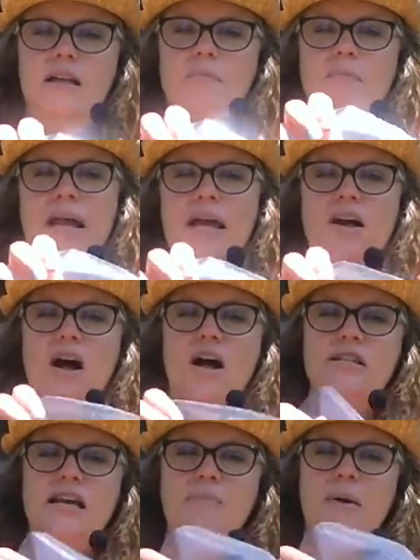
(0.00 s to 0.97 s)
my
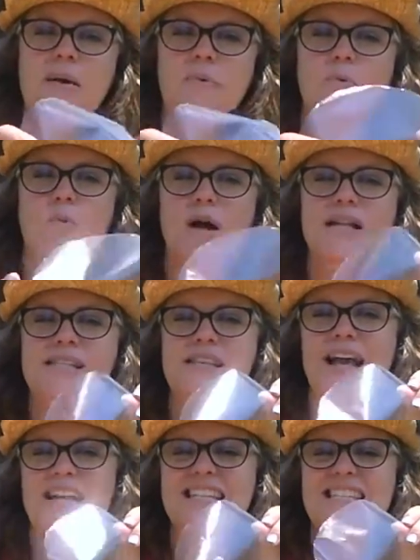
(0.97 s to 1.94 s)
contact paper. One
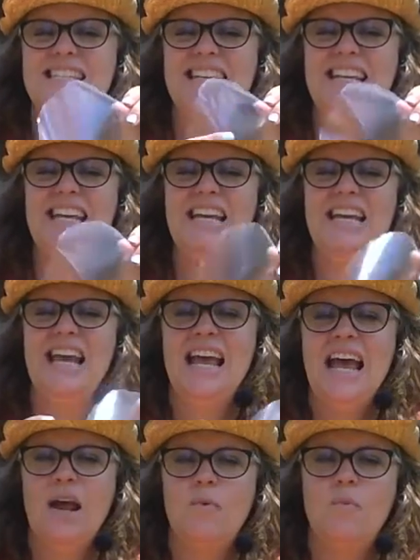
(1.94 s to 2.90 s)
side is sticky,
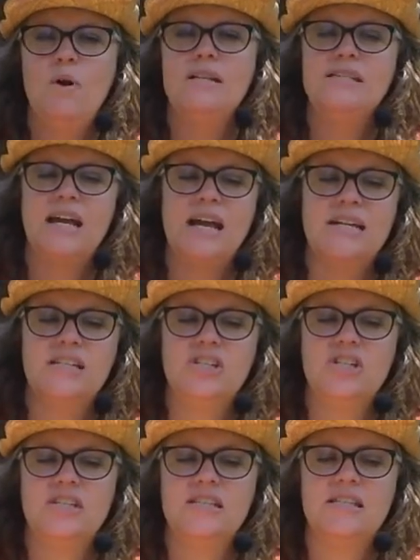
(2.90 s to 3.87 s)
and one side is
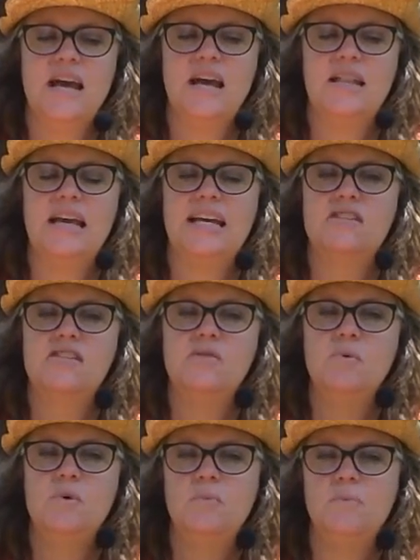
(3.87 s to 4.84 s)
just like a
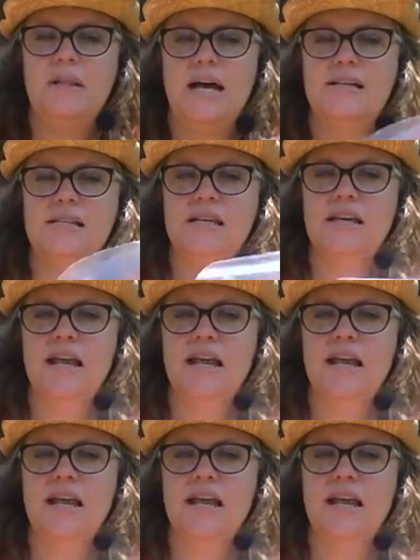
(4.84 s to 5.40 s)
smooth plastic.